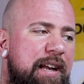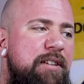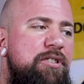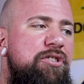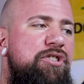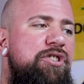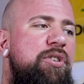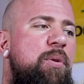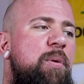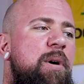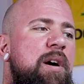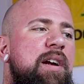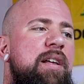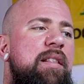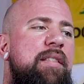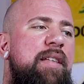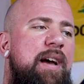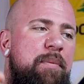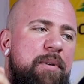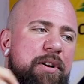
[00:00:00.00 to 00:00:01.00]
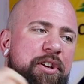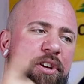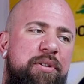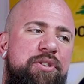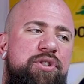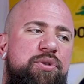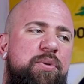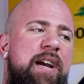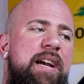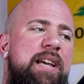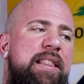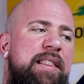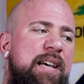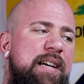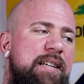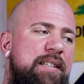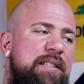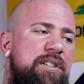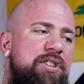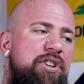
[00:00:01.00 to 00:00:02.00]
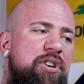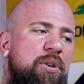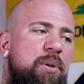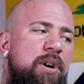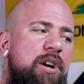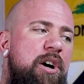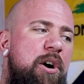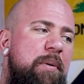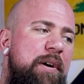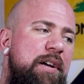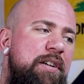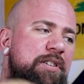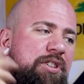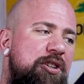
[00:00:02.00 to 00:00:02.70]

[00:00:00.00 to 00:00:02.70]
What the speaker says: in short, that when you drink this, you're going